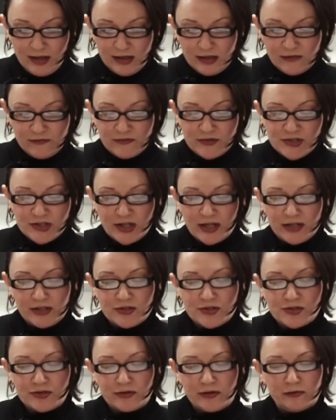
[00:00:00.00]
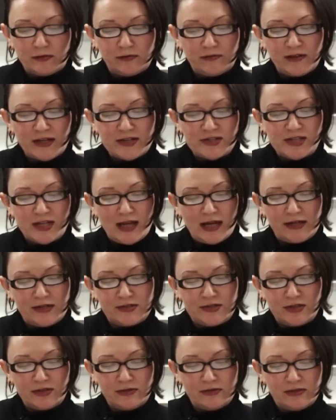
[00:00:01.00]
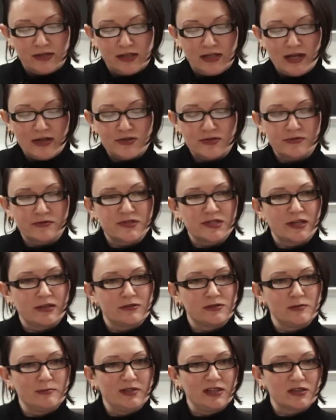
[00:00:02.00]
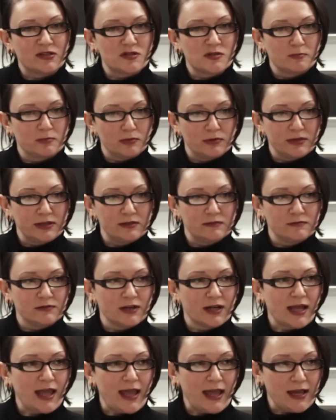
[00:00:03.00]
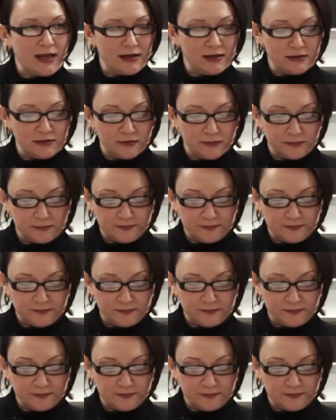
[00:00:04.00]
The fishing industry reflects the attitude that nature is there to be exploited for gain.